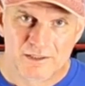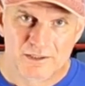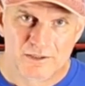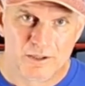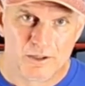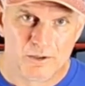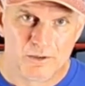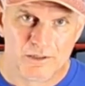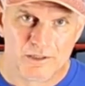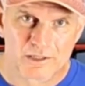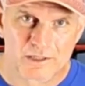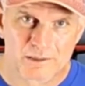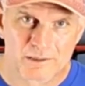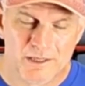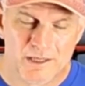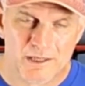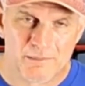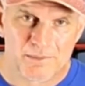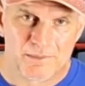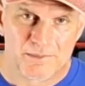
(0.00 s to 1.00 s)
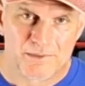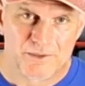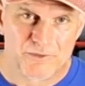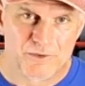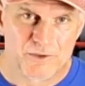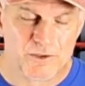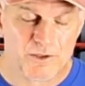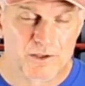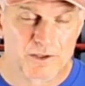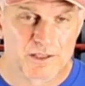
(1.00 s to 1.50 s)
Go look them up. If
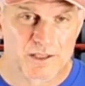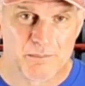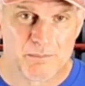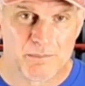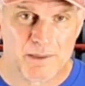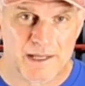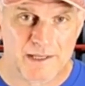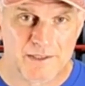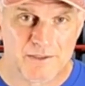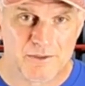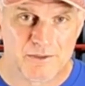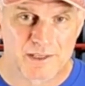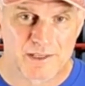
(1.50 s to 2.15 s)
you're looking to buy a new